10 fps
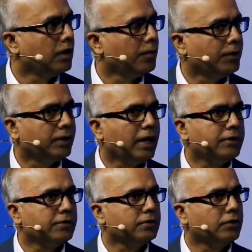I mean, that
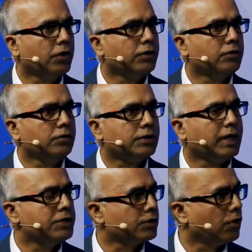is going to
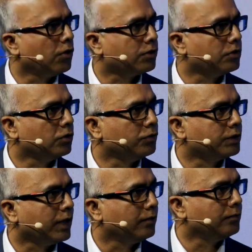change a lot over
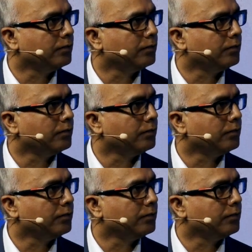time.